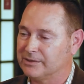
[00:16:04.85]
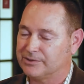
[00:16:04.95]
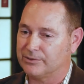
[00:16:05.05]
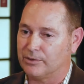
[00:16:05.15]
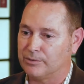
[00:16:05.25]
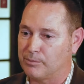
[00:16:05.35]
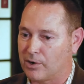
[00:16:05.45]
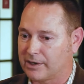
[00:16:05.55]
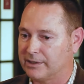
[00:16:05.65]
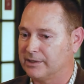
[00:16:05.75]
Your own
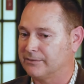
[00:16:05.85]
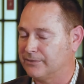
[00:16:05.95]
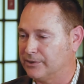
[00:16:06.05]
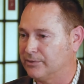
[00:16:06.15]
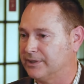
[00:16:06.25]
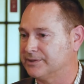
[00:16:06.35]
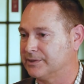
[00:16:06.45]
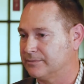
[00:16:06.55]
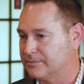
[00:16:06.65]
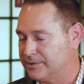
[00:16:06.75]
marketing,
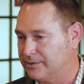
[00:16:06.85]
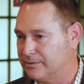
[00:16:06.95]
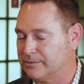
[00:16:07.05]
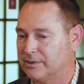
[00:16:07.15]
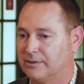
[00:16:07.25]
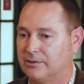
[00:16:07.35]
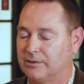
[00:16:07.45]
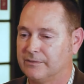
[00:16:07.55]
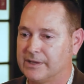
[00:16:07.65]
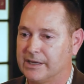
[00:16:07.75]
fundraising,
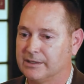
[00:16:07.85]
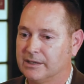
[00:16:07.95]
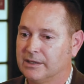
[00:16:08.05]
all of that.